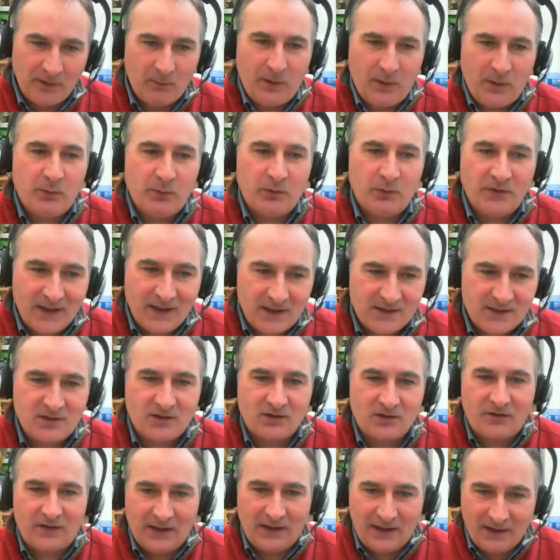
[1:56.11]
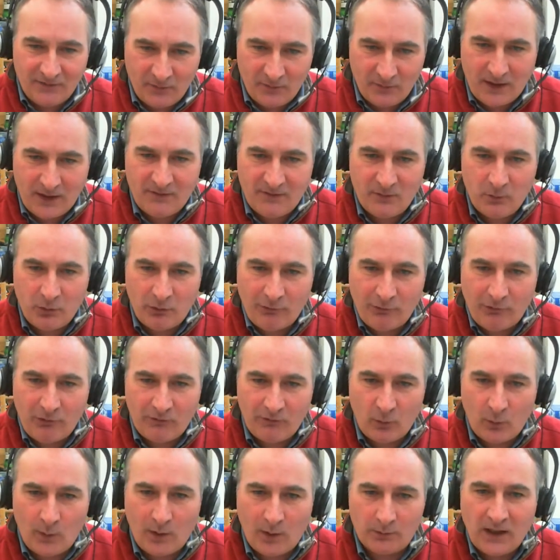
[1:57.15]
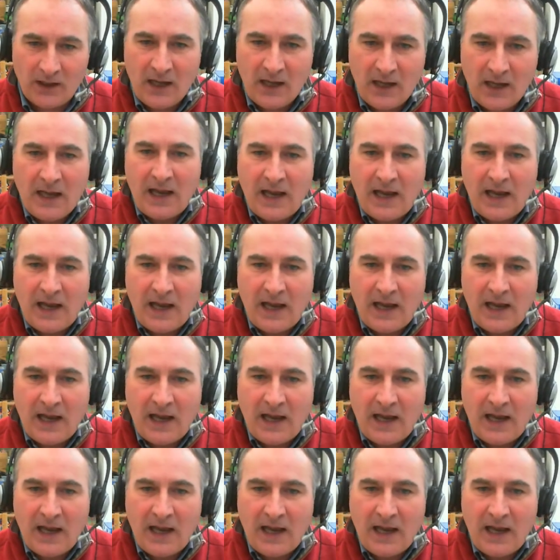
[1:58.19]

that people then start to feel even more overwhelmed,